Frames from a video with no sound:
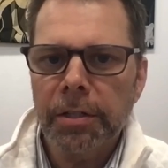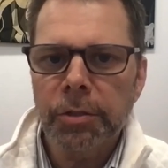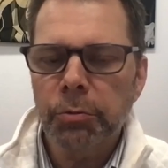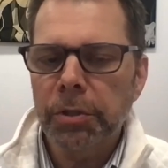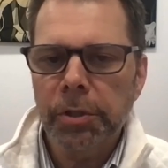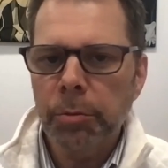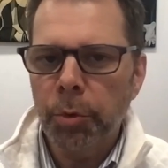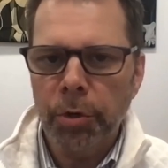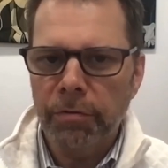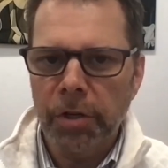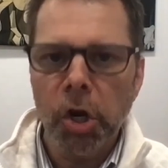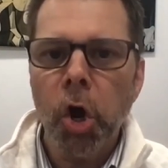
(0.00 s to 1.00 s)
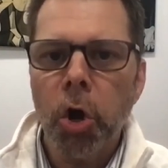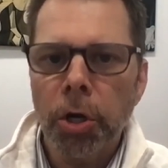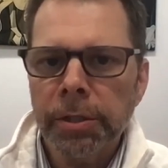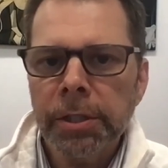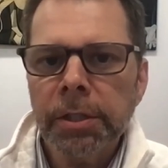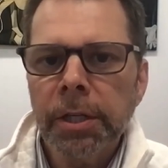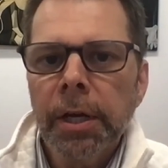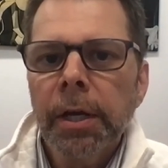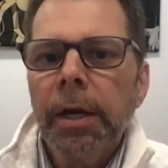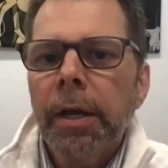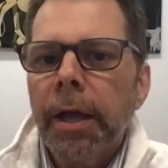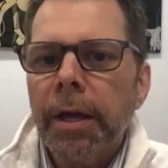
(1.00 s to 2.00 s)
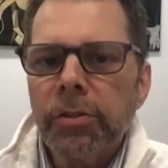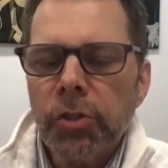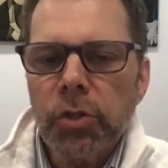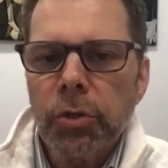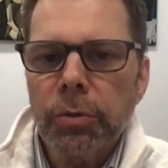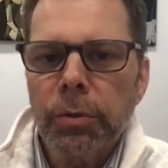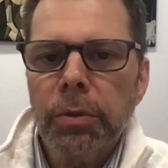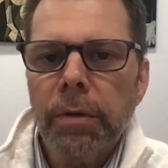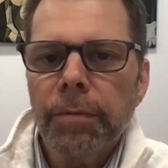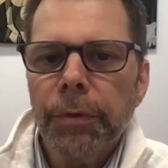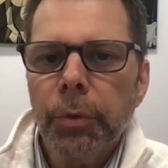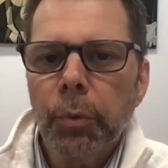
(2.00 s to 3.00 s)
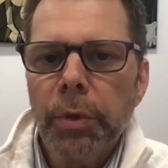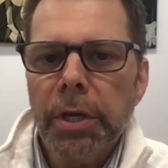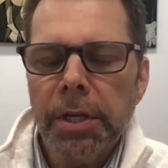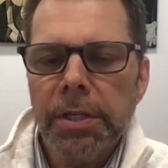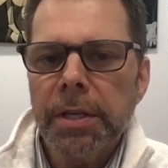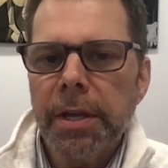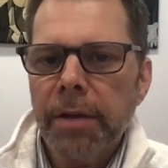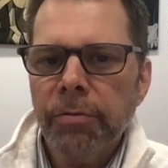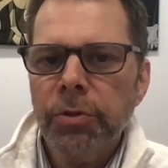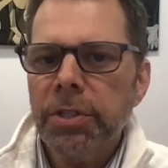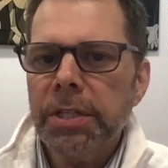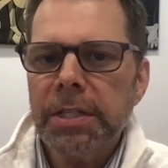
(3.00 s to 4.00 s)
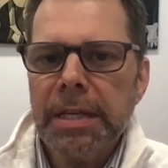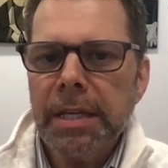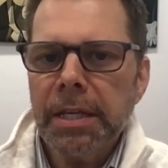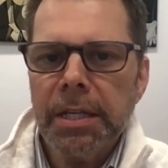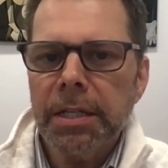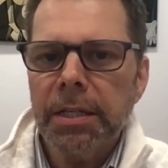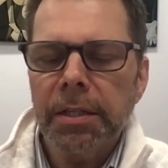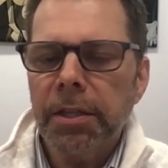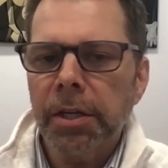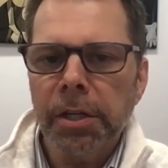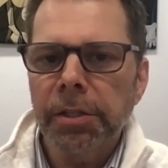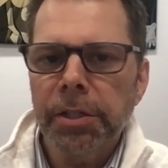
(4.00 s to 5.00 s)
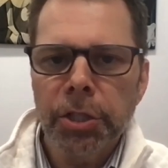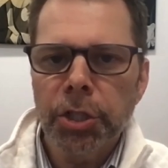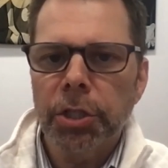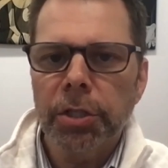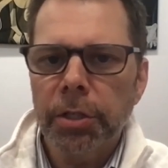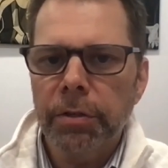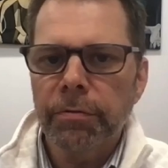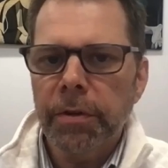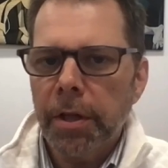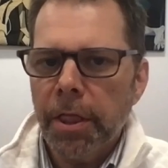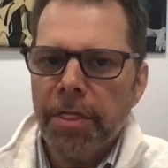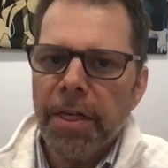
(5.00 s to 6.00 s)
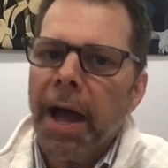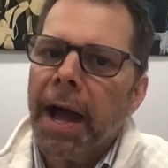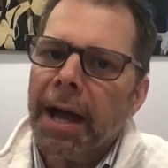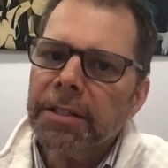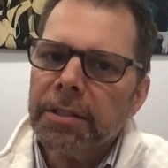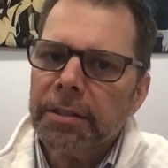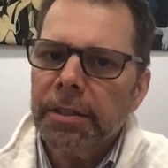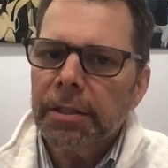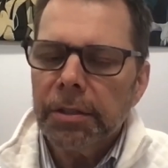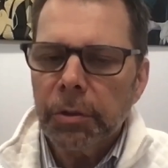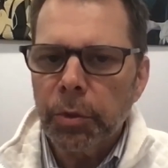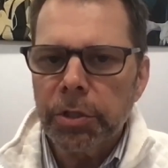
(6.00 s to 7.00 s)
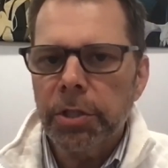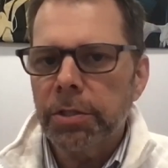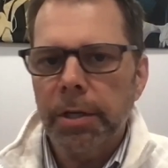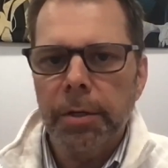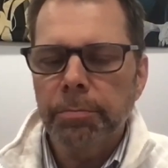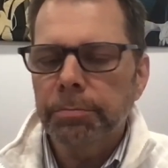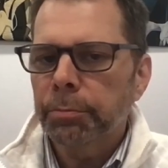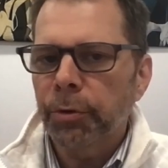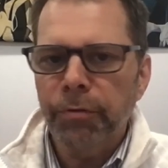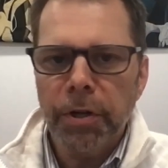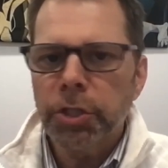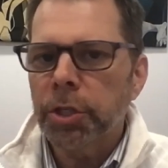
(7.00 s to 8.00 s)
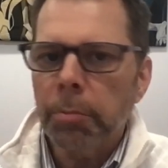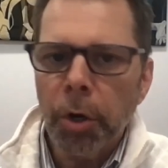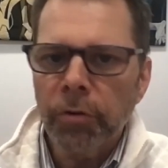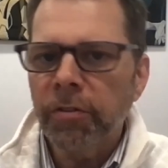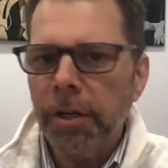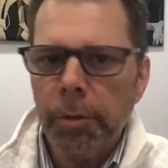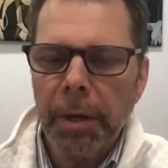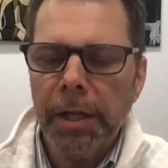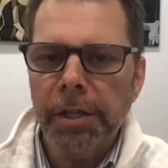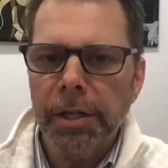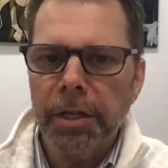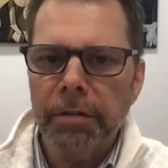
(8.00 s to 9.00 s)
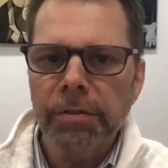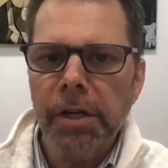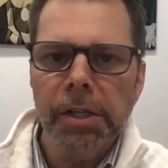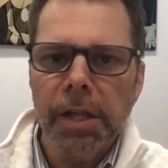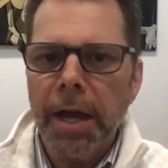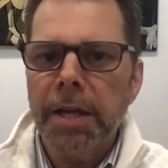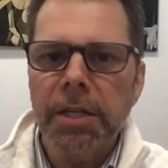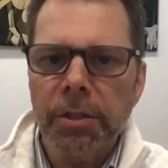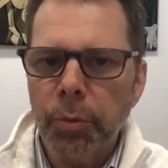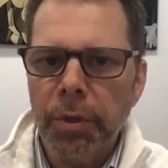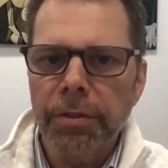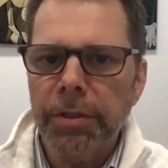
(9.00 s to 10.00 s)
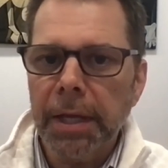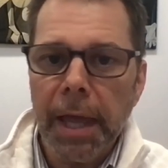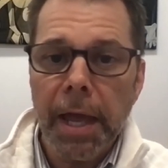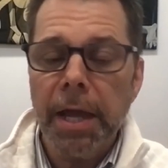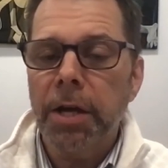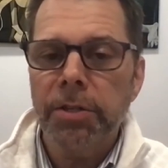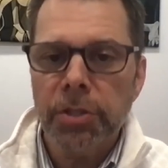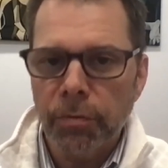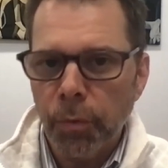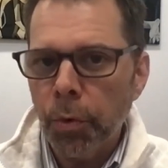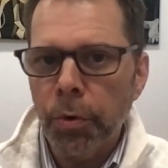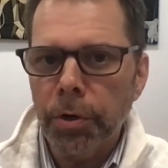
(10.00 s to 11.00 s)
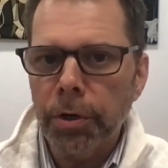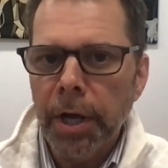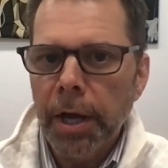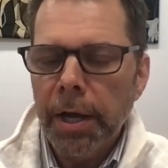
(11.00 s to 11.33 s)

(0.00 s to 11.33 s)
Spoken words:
It's really more of a calling. Mm-hmm. And so we had never seen the collision of that, which is a profession motivated by love, colliding with the chaos of war.